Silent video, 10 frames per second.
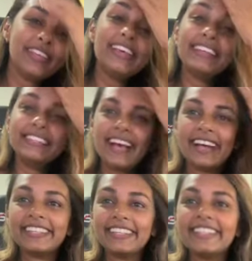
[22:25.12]

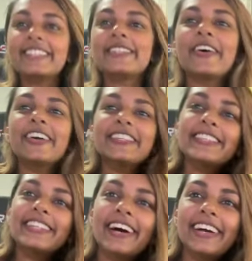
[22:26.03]
Exactly. The stars
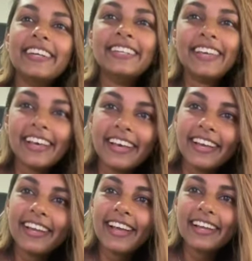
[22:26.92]
aligned.
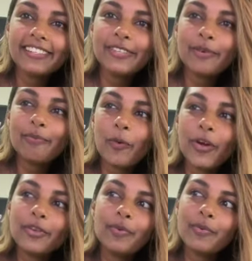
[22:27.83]
And at a certain
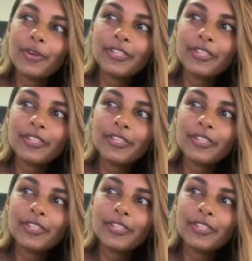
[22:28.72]
point,